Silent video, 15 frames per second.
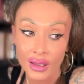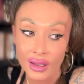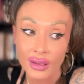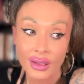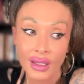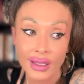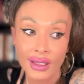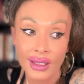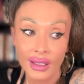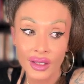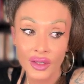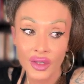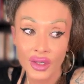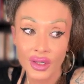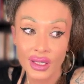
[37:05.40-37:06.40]
the
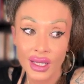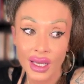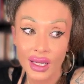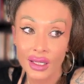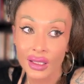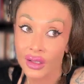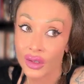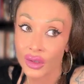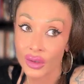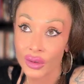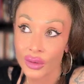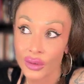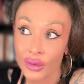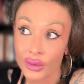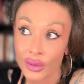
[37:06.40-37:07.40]
signature is saying
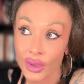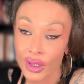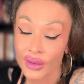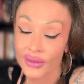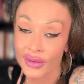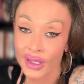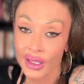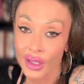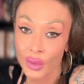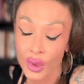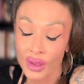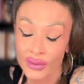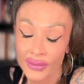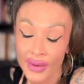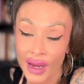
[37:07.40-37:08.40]
you could very
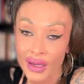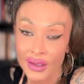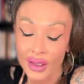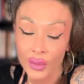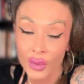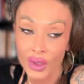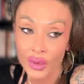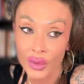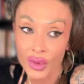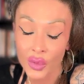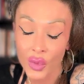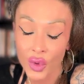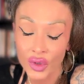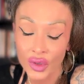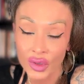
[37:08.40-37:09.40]
well find someone who's
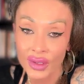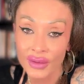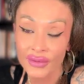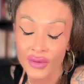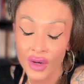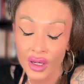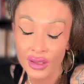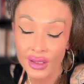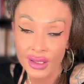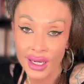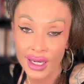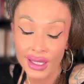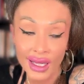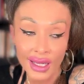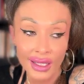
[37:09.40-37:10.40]
emotionally
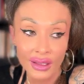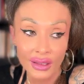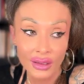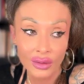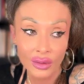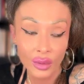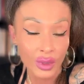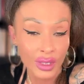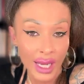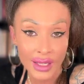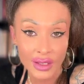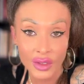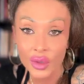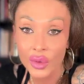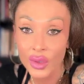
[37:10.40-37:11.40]
volatile and who
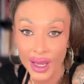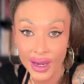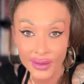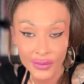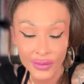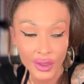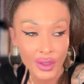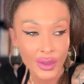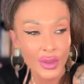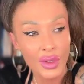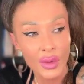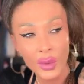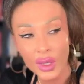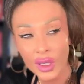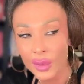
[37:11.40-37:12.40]
can't do that for you.
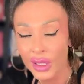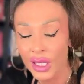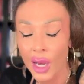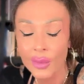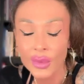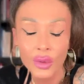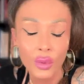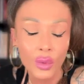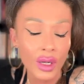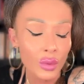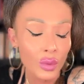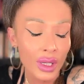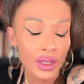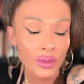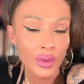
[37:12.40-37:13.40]
So when it becomes a
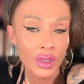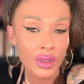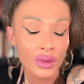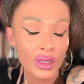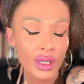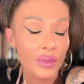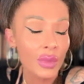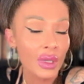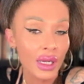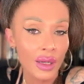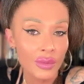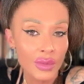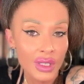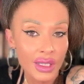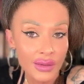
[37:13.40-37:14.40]
one-way road, it
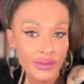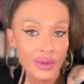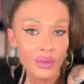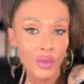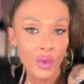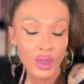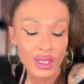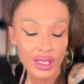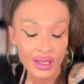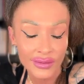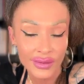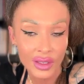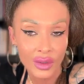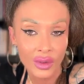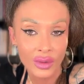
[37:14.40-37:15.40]
becomes even more
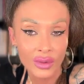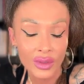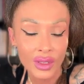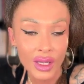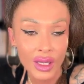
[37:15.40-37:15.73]
difficult